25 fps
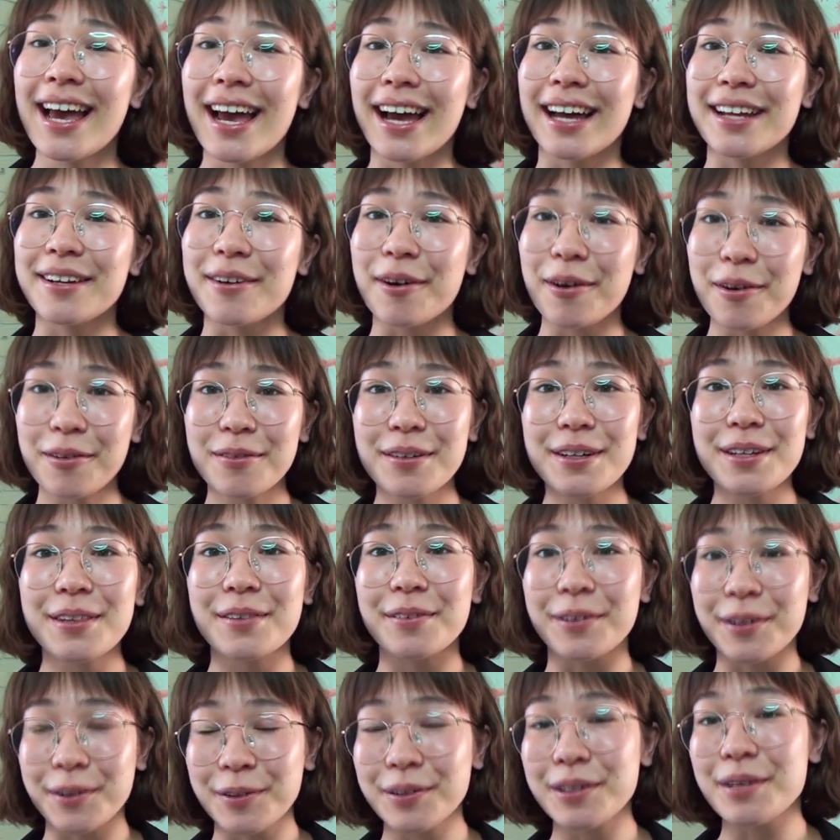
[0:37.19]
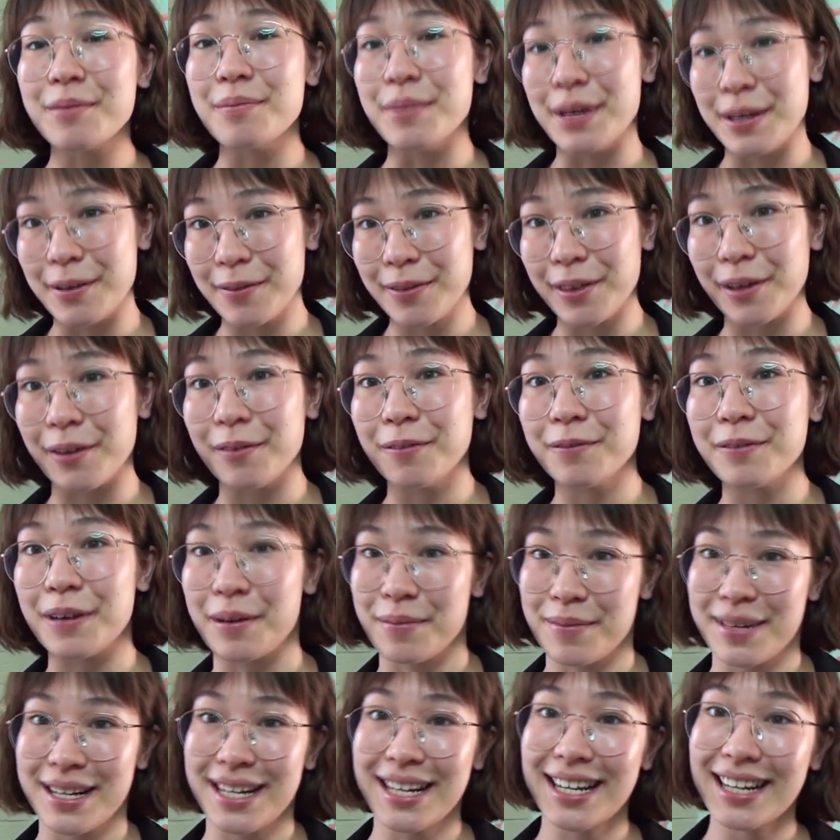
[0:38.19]
and overthrow the myth of
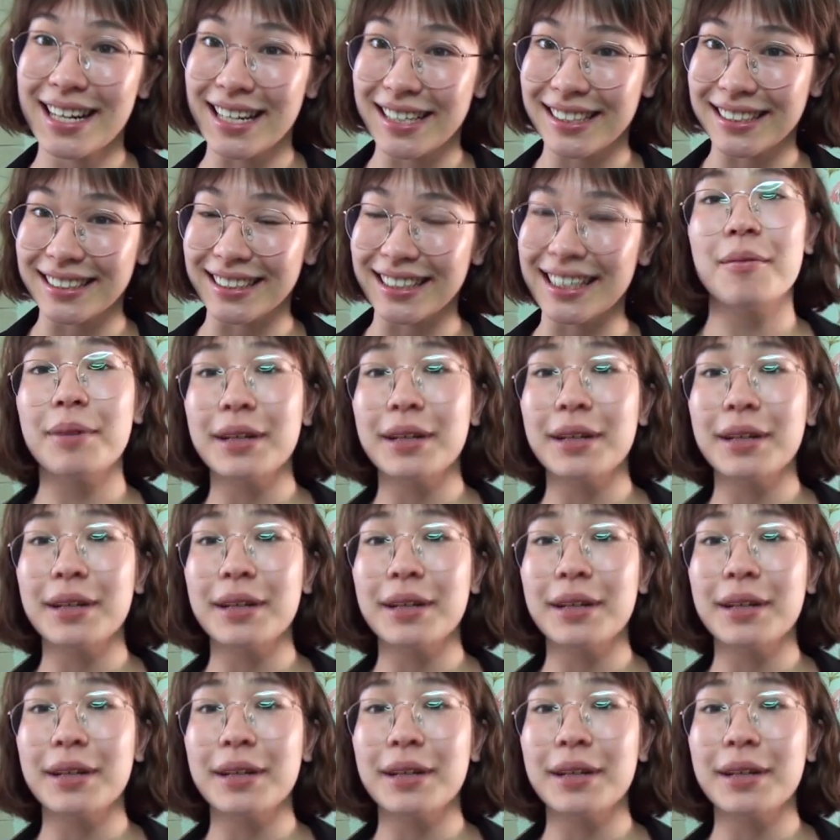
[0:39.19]
femininity.